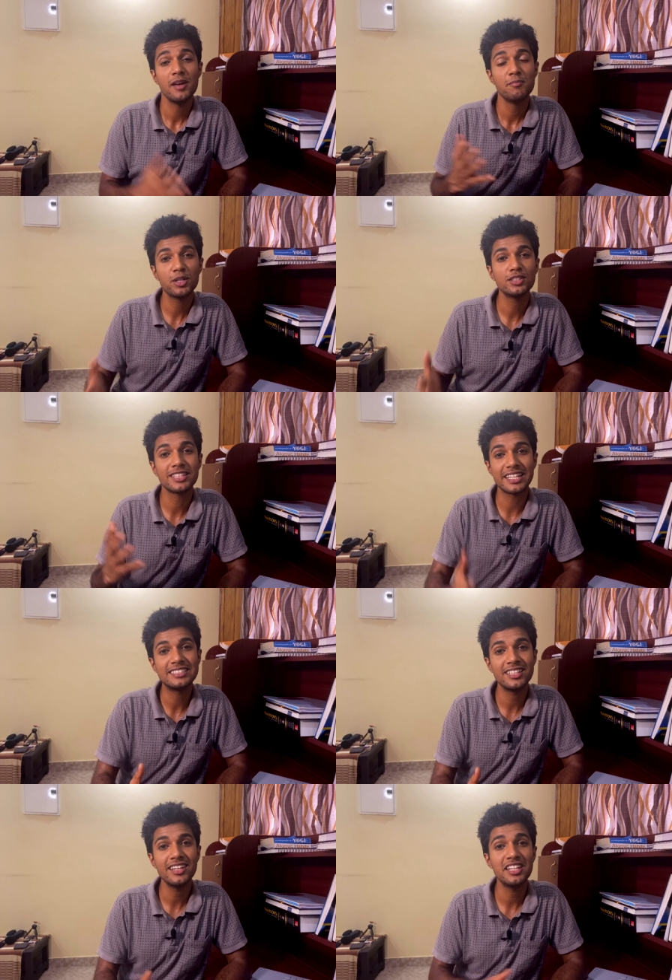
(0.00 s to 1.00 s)
because
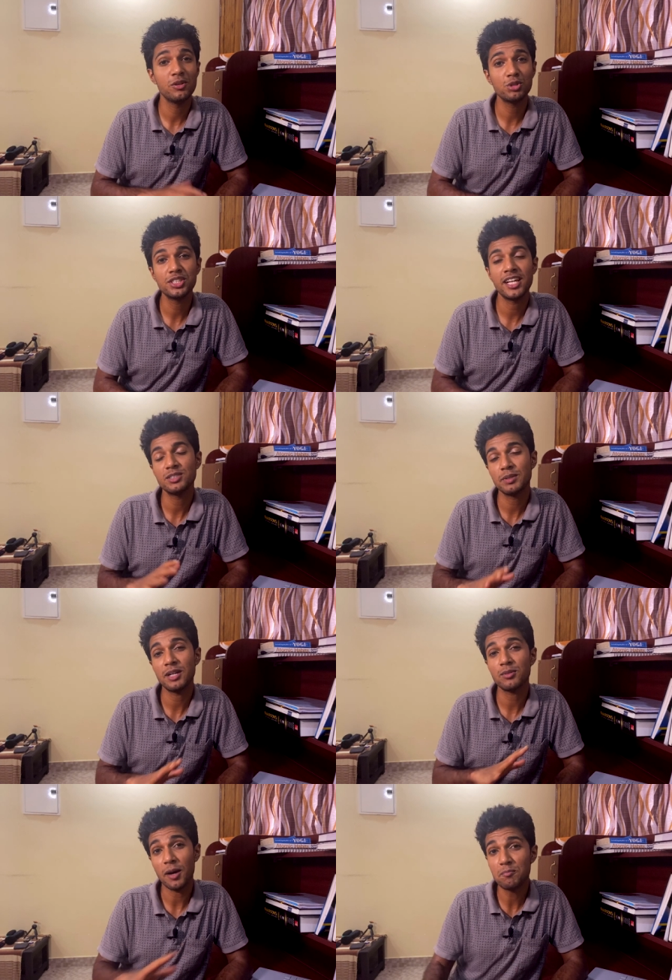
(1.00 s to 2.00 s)
recently Notion has
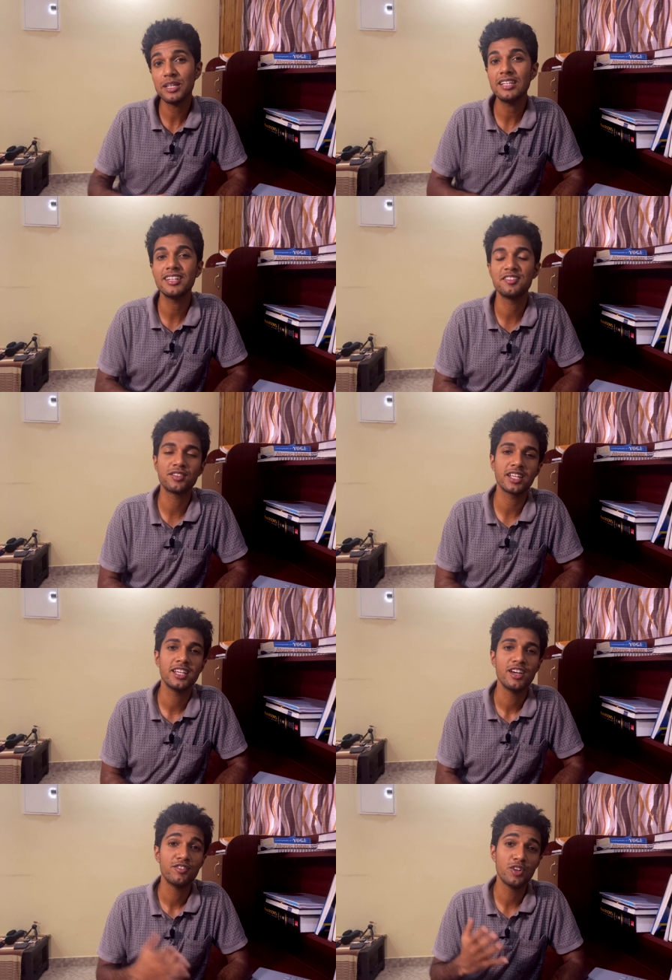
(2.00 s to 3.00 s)
become completely free
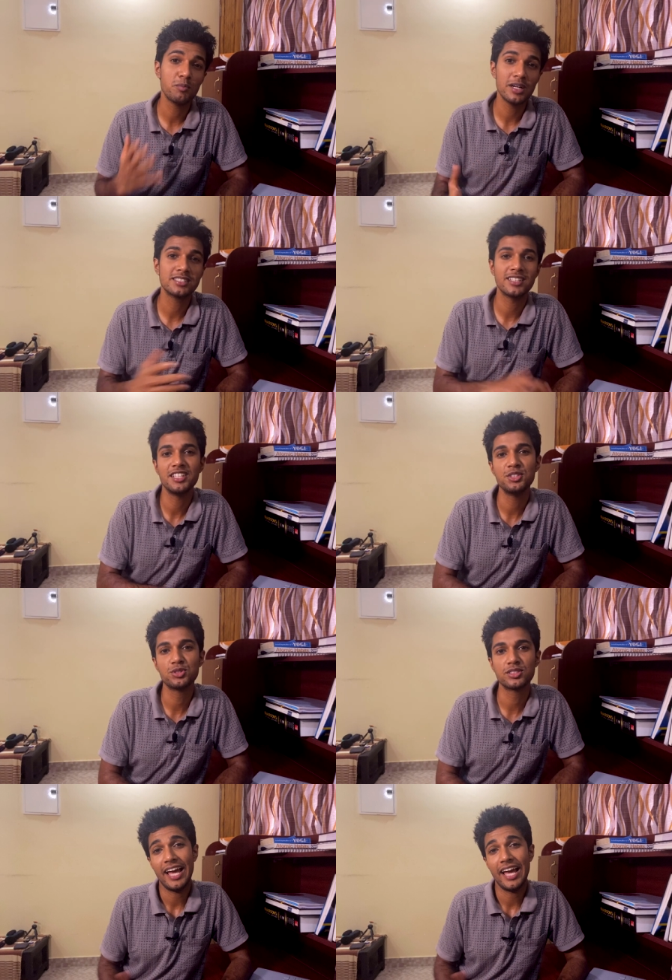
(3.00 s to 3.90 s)
for personal use,